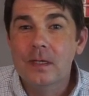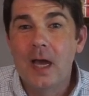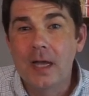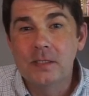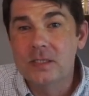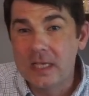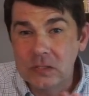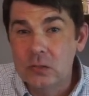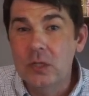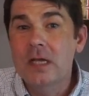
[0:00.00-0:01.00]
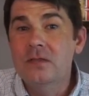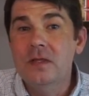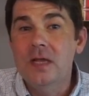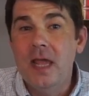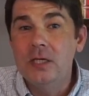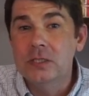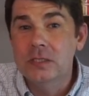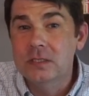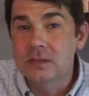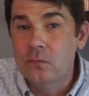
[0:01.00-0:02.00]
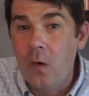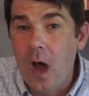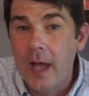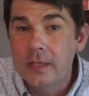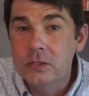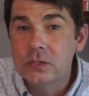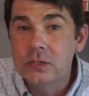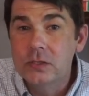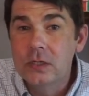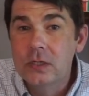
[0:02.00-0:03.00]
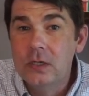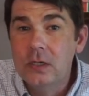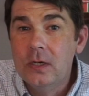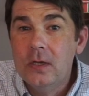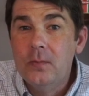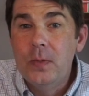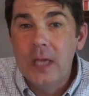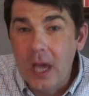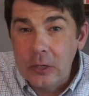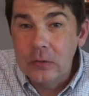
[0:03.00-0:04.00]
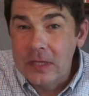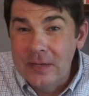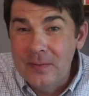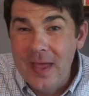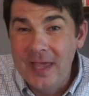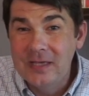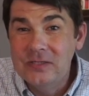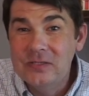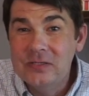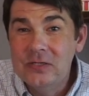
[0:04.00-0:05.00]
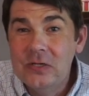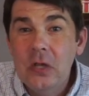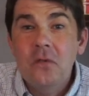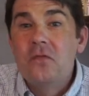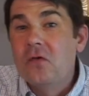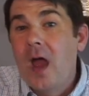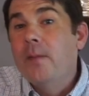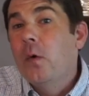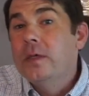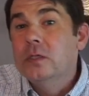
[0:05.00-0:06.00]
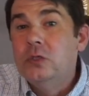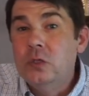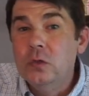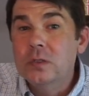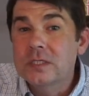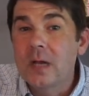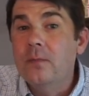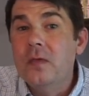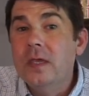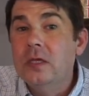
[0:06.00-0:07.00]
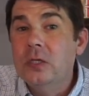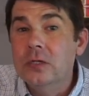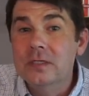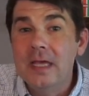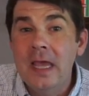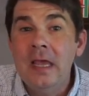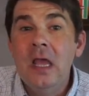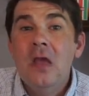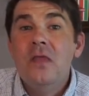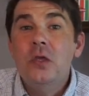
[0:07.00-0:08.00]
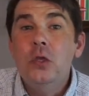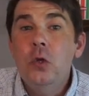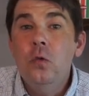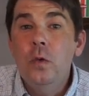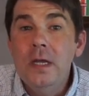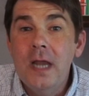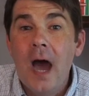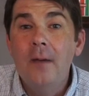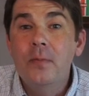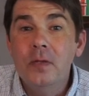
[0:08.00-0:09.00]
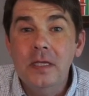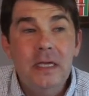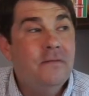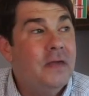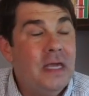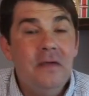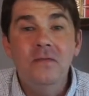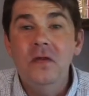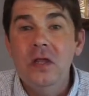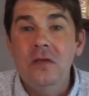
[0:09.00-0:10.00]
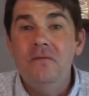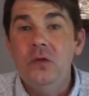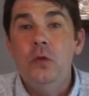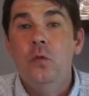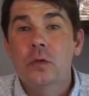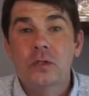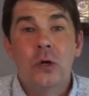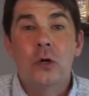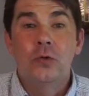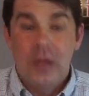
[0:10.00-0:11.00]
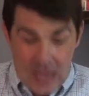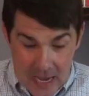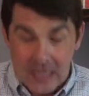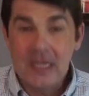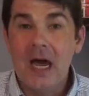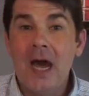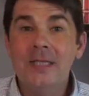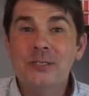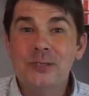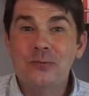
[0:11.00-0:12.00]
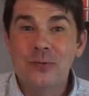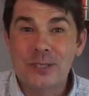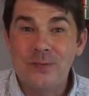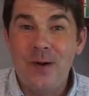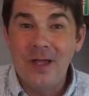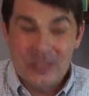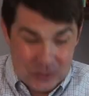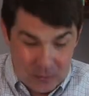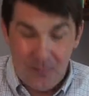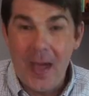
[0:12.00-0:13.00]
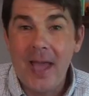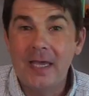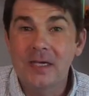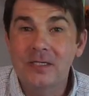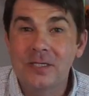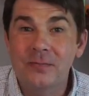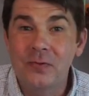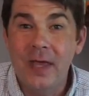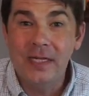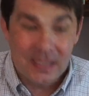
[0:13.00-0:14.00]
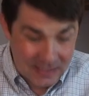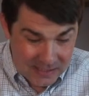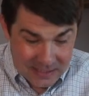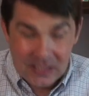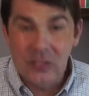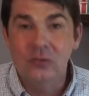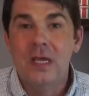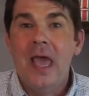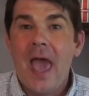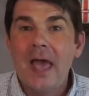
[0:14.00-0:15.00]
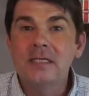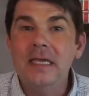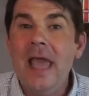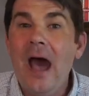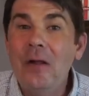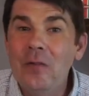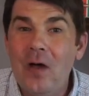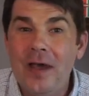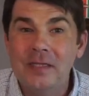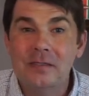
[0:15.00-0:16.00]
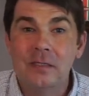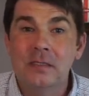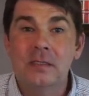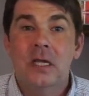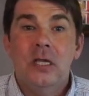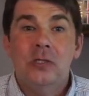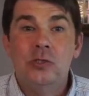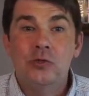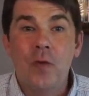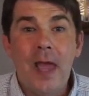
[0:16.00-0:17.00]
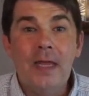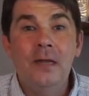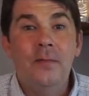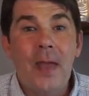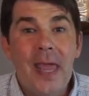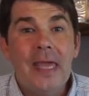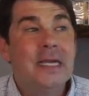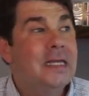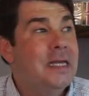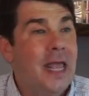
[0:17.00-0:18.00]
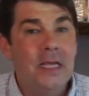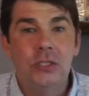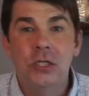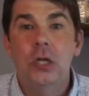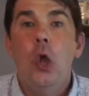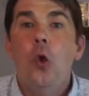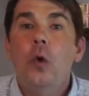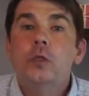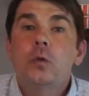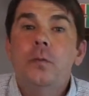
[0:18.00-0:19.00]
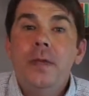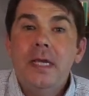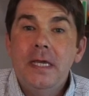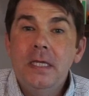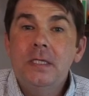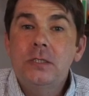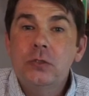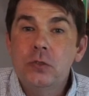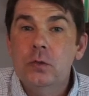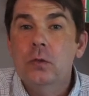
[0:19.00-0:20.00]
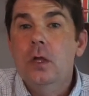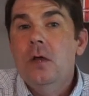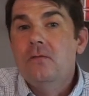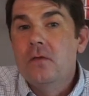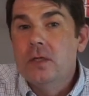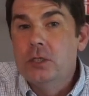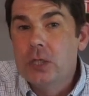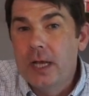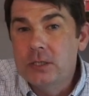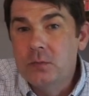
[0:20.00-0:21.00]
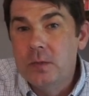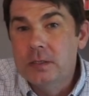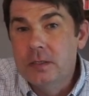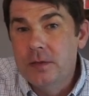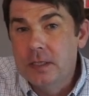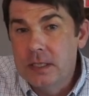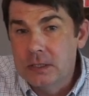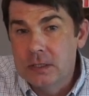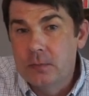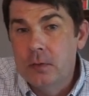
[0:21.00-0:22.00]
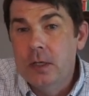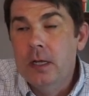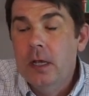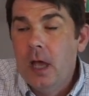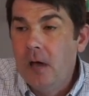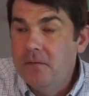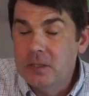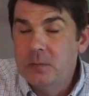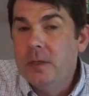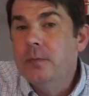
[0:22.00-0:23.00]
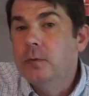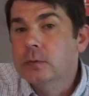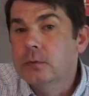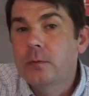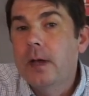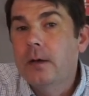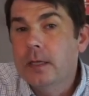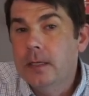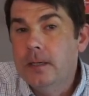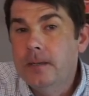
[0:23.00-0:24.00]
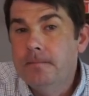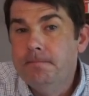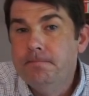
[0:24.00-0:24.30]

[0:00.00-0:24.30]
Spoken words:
God says, "Look at the nations and watch. Be utterly amazed, for I'm going to do something in your day that you would not believe even if you were told." And God's response to Habakkuk's complaint continues as he outlines this dreaded pagan nation, which would be his tool for the judgment and the discipline of his people's rebellion.